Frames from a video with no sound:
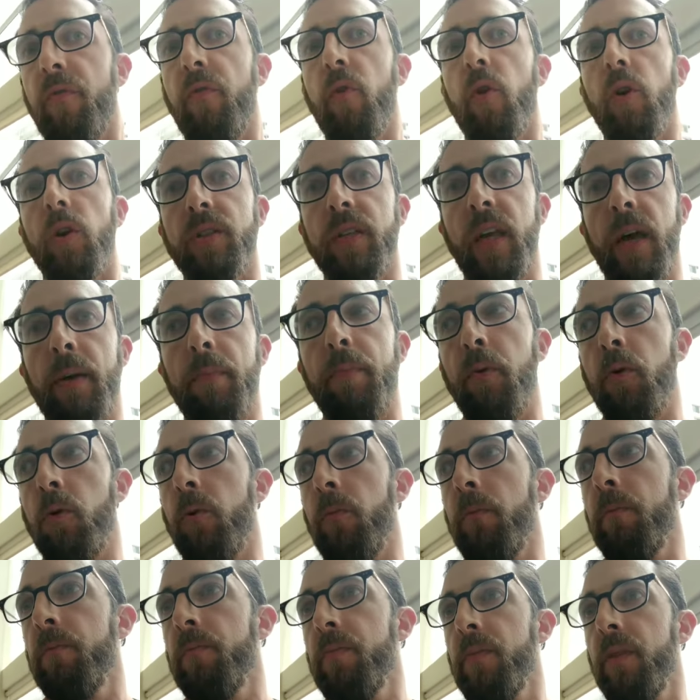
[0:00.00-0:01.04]
for
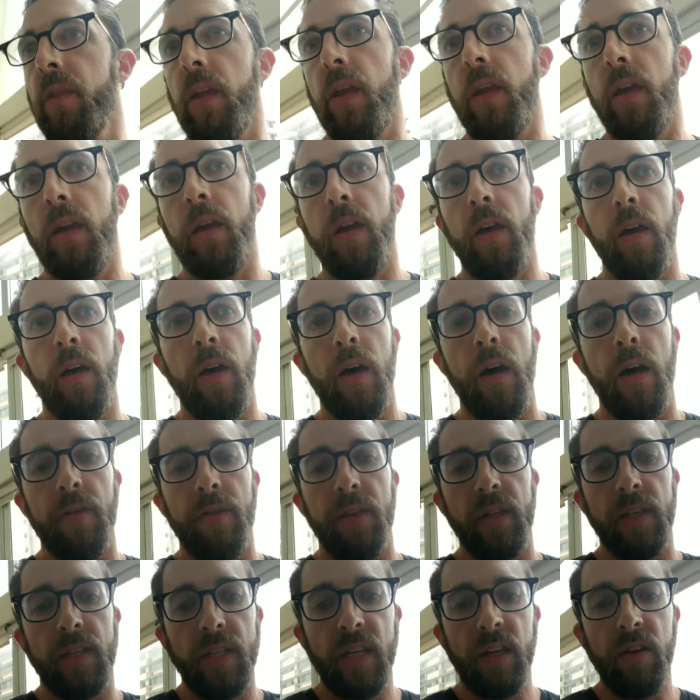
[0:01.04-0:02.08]
example, the
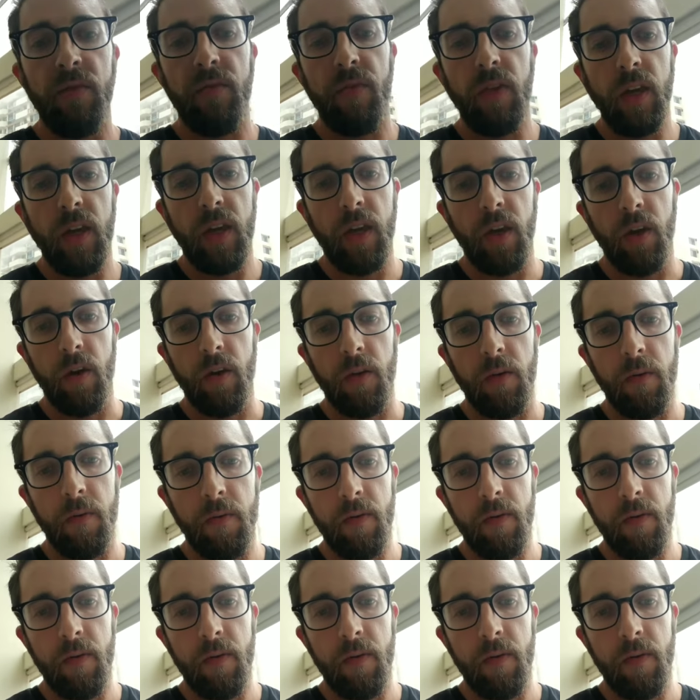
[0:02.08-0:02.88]
TV here,